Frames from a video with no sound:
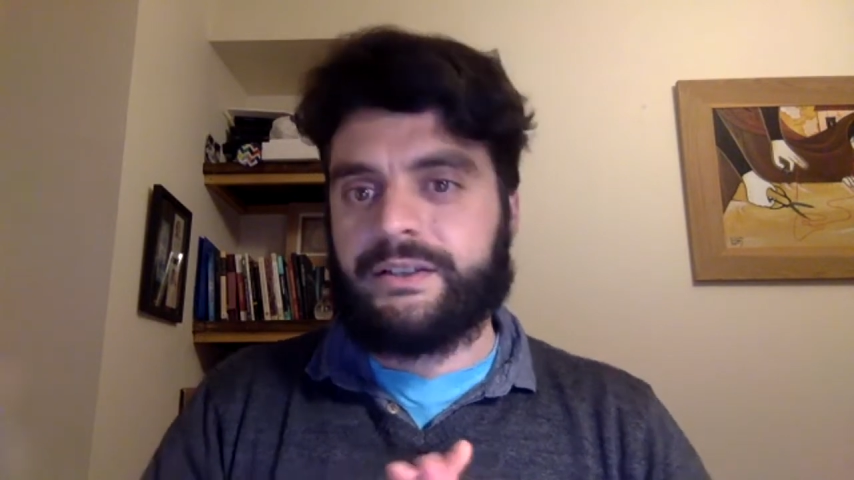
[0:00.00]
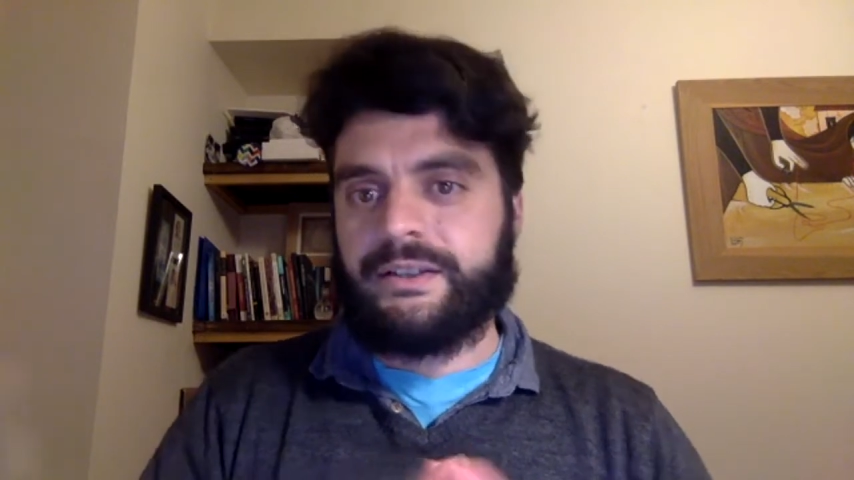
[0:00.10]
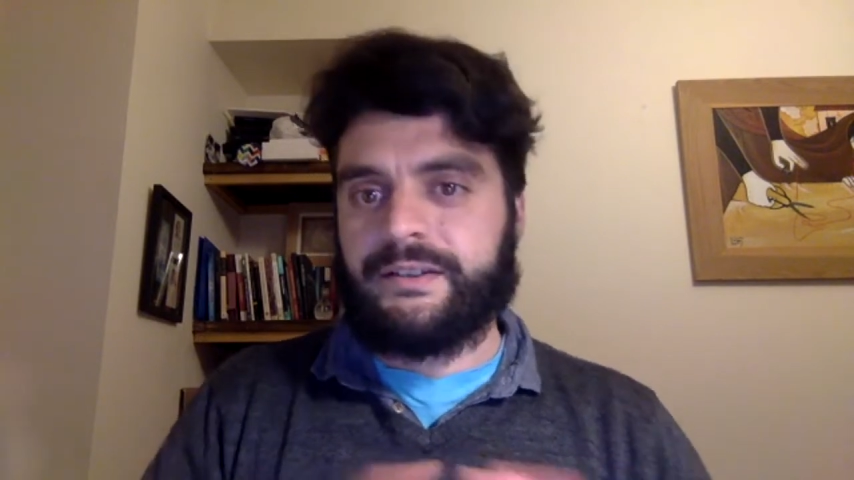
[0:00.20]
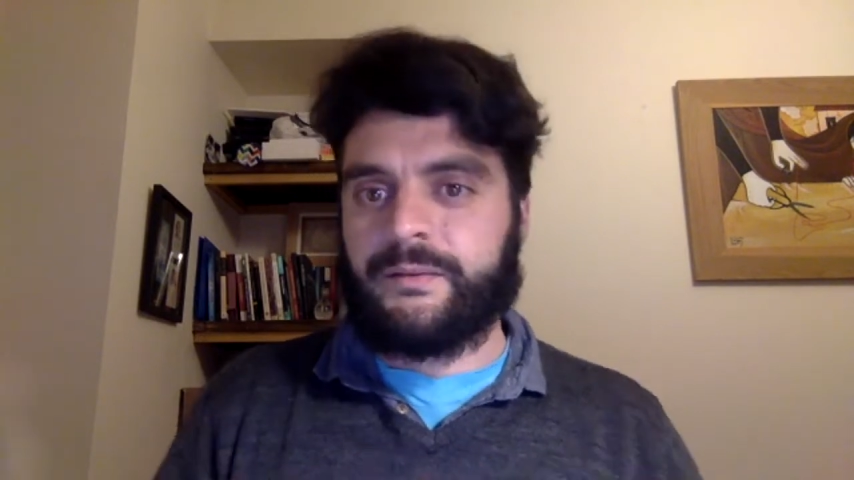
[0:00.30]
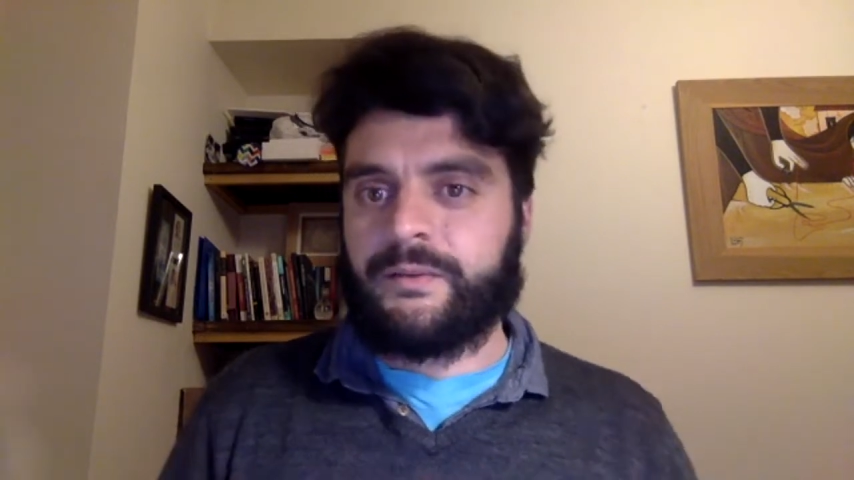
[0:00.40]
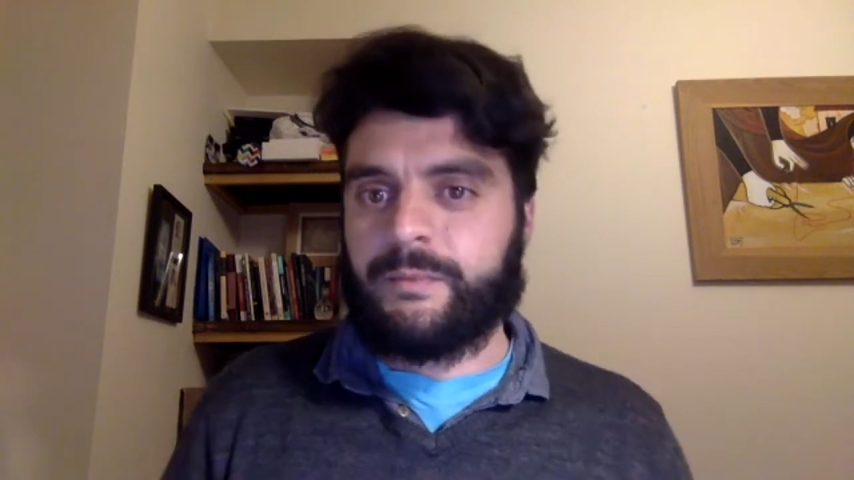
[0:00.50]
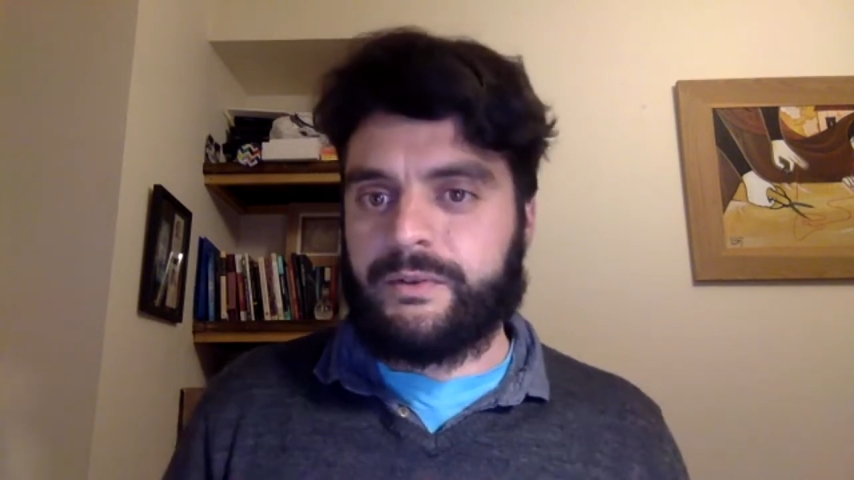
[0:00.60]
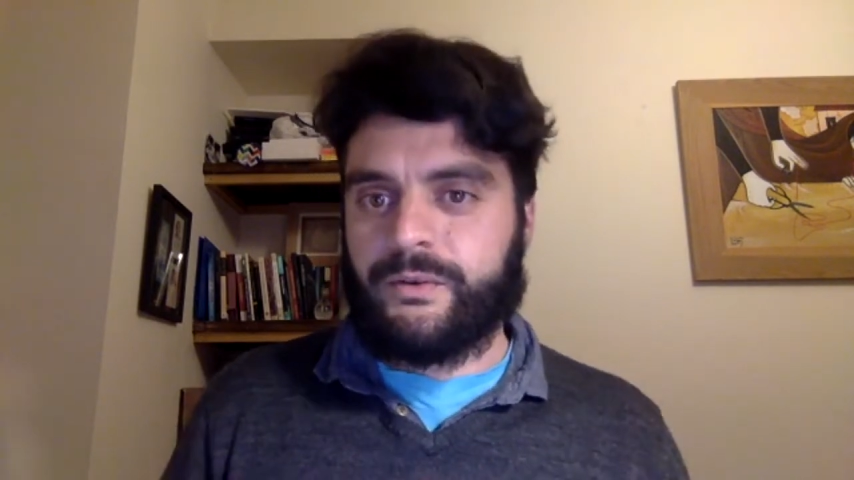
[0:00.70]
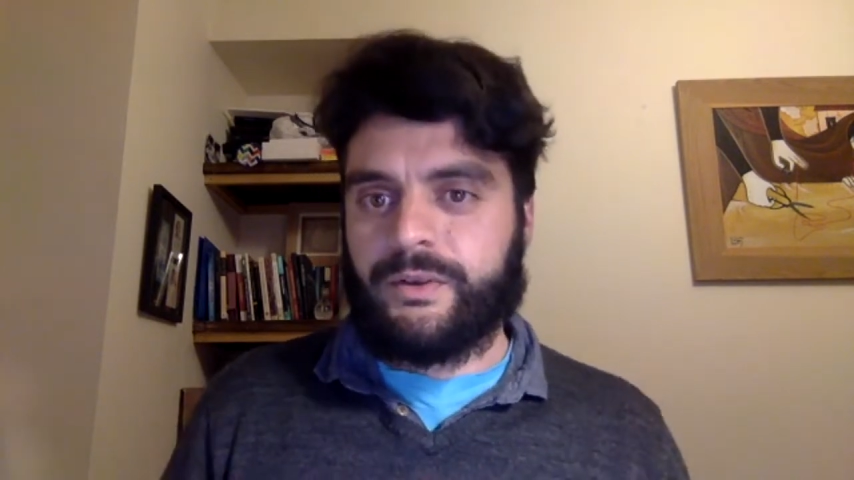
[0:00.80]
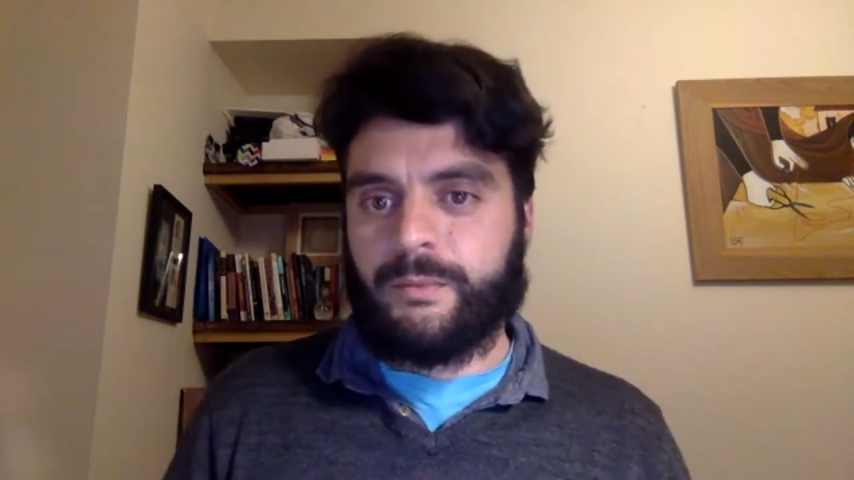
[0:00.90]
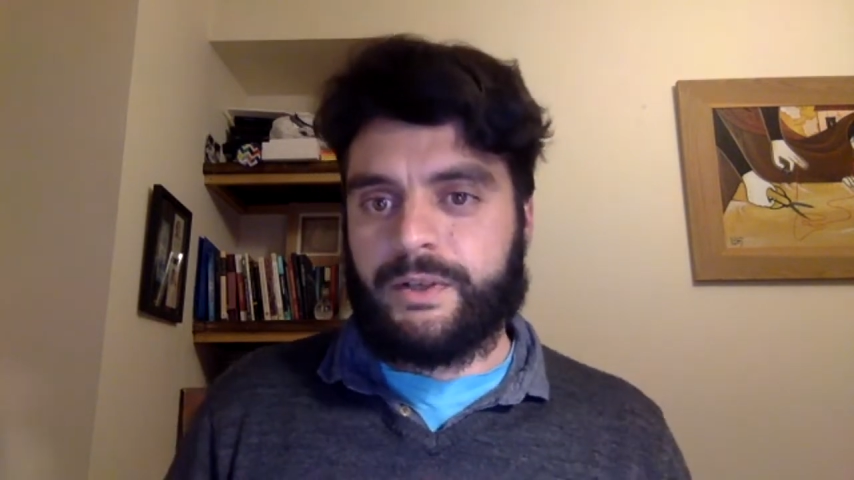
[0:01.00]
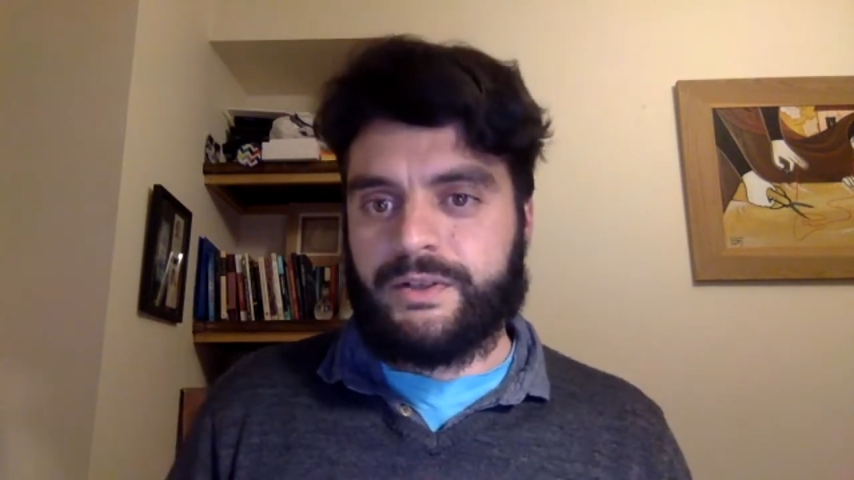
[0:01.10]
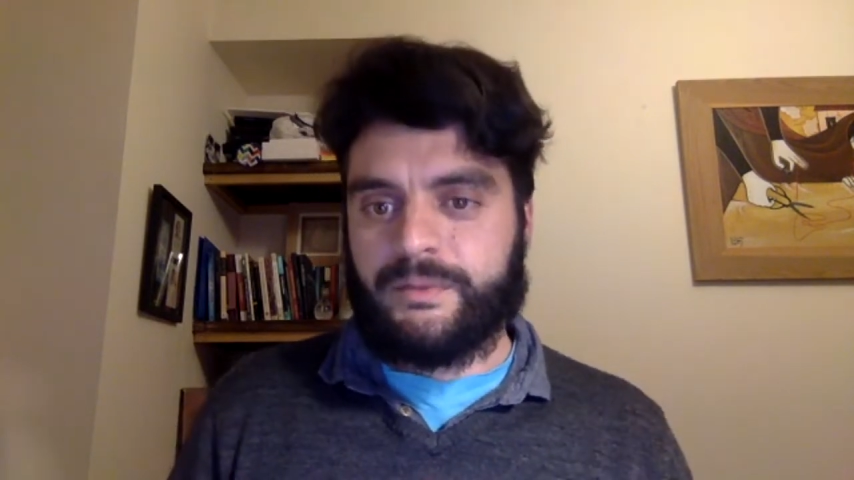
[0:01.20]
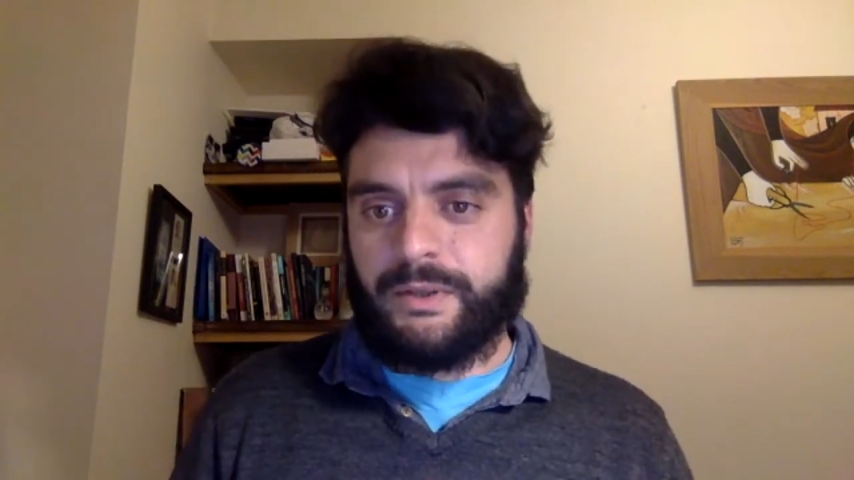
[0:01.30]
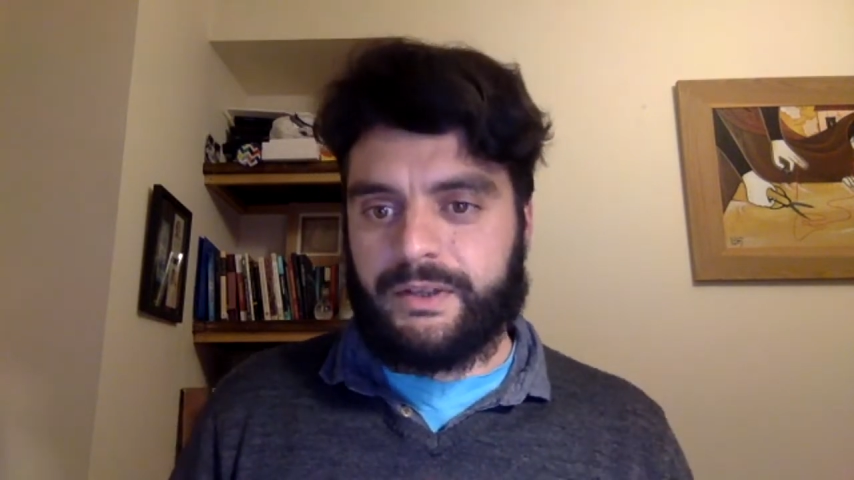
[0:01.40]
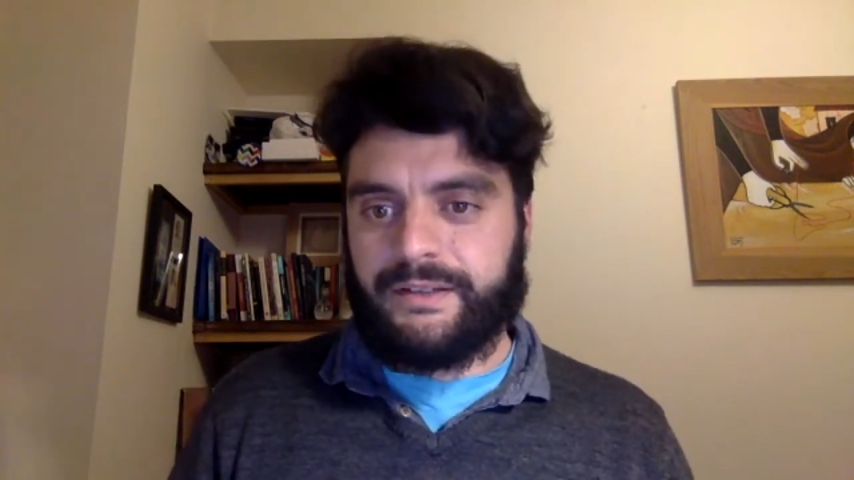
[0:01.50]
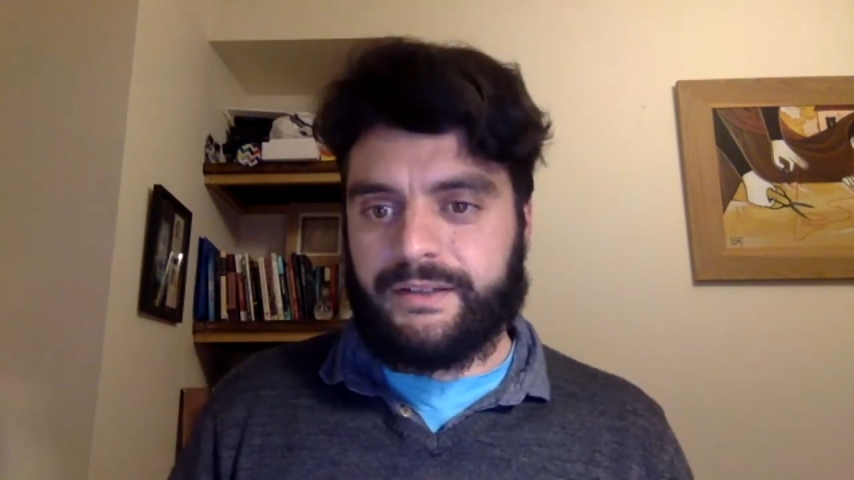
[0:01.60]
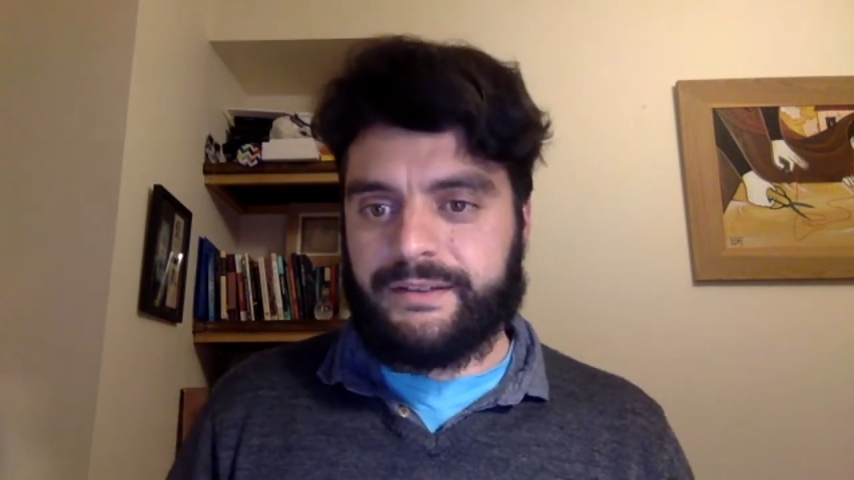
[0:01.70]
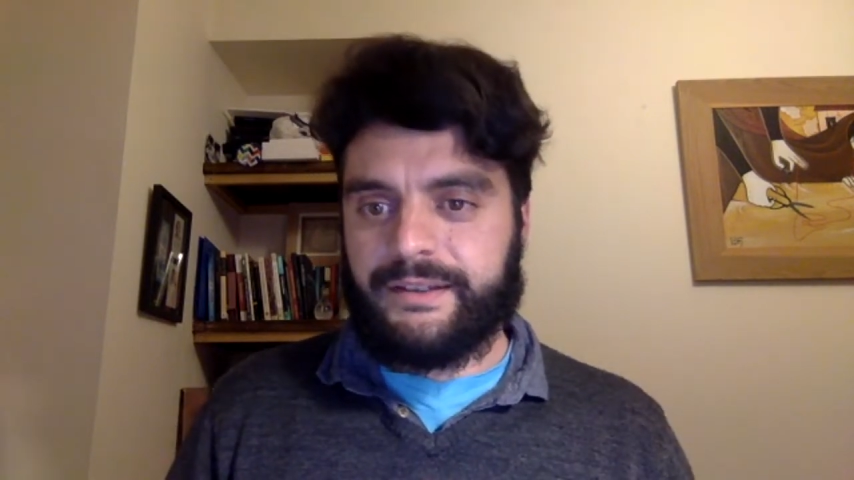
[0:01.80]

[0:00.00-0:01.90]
seems to be talking much about this.